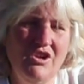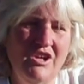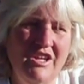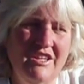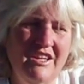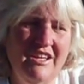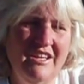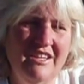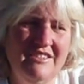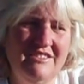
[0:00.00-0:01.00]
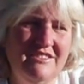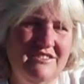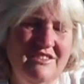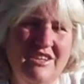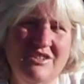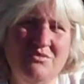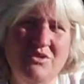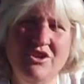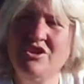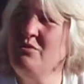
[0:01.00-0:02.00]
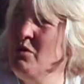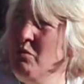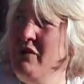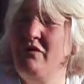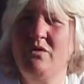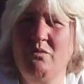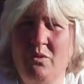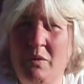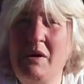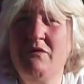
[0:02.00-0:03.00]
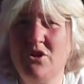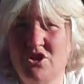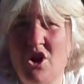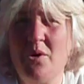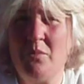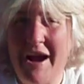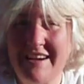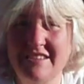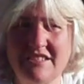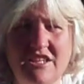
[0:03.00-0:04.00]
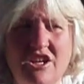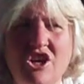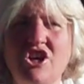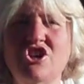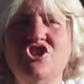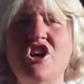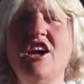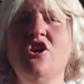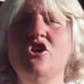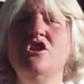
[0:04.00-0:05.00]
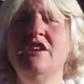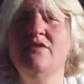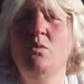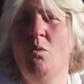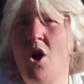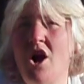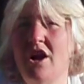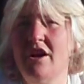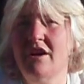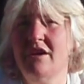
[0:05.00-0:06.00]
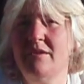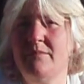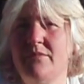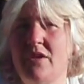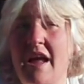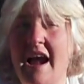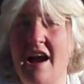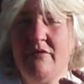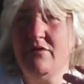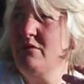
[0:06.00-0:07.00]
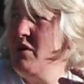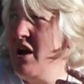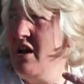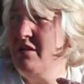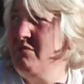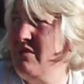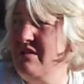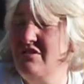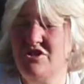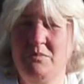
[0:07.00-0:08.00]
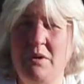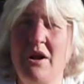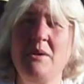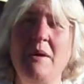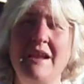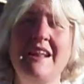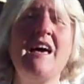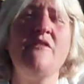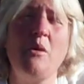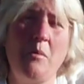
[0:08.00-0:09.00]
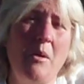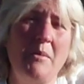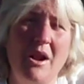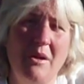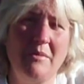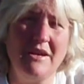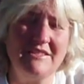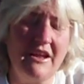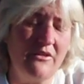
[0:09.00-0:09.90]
It's really good. When we first started practicing, Jay couldn't even walk half. She barely made it out of the apartment complex,